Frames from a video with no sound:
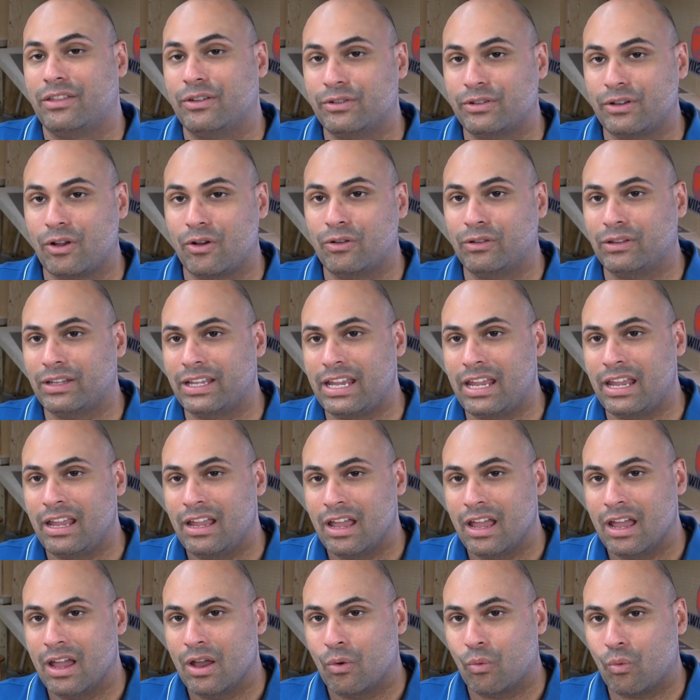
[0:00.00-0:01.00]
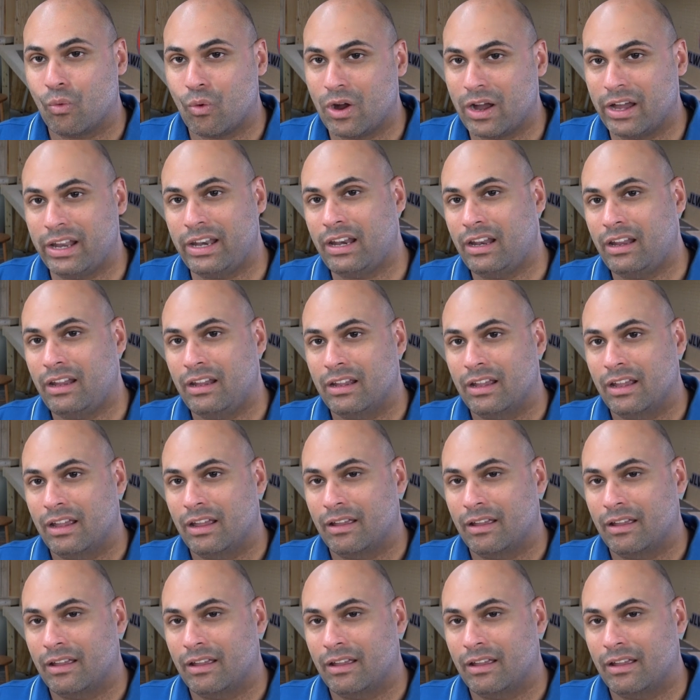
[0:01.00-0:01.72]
There's only one